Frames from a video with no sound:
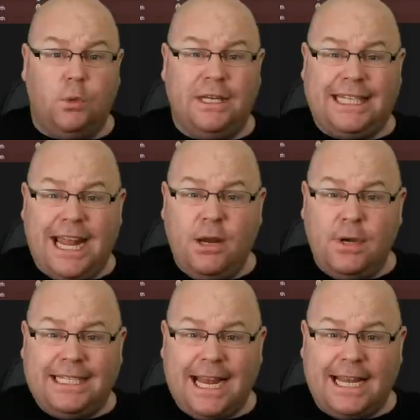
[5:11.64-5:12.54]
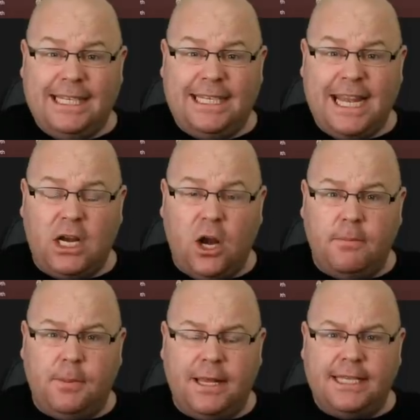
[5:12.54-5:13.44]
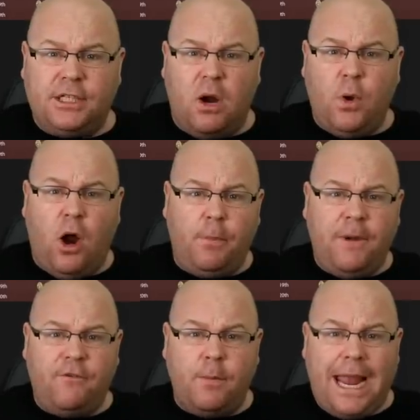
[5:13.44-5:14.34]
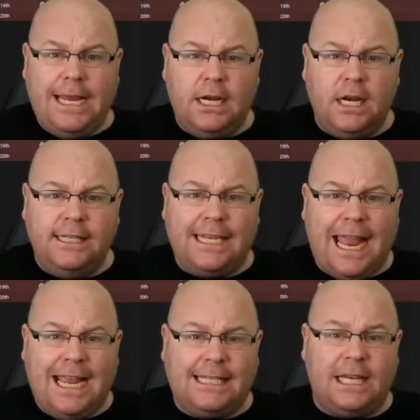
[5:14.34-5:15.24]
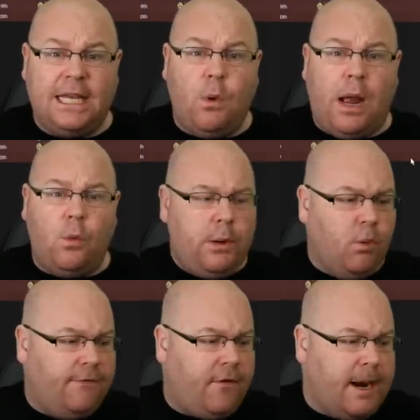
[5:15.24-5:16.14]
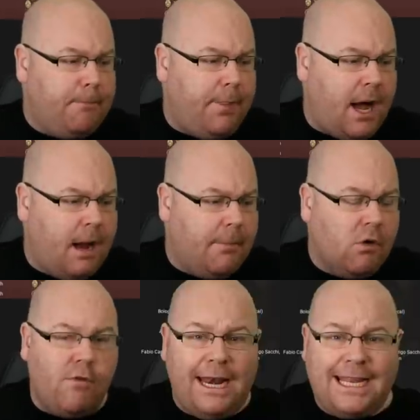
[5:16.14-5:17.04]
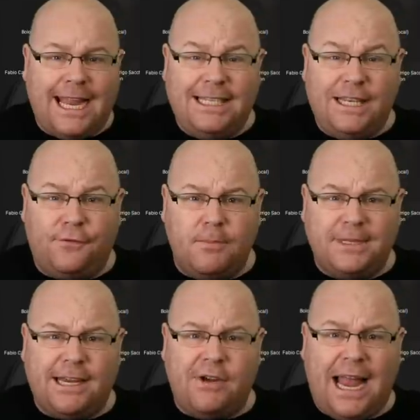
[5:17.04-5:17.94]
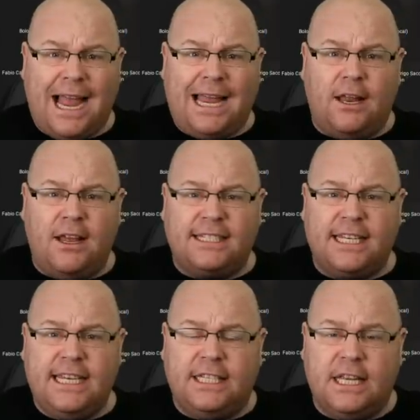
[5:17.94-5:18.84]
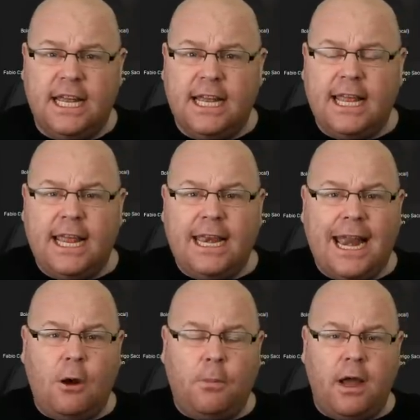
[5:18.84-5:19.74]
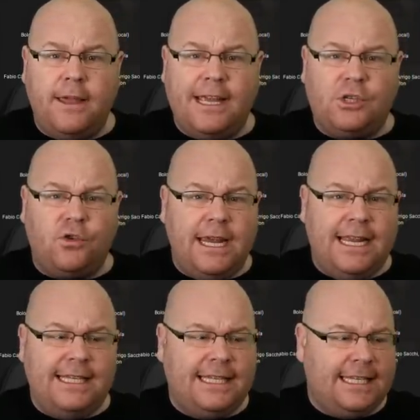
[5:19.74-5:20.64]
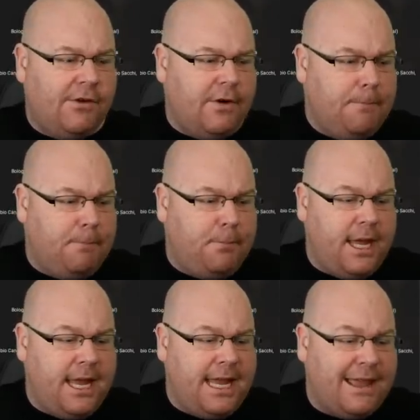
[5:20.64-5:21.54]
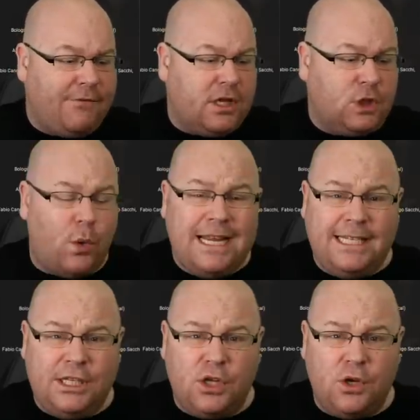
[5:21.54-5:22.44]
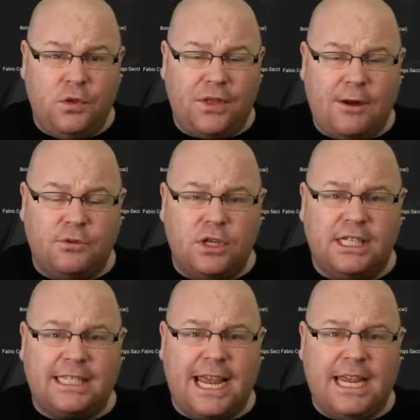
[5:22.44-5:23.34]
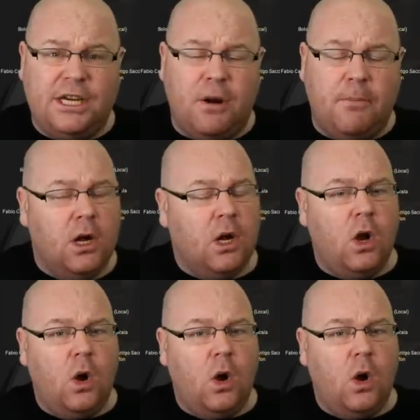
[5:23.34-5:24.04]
So we're staying with second-tier clubs, but this time we're hopping from England to Italy, where we will find Parma, relegated from Serie A last season, now playing their trade in Serie B. They've got a 22,000 stadium,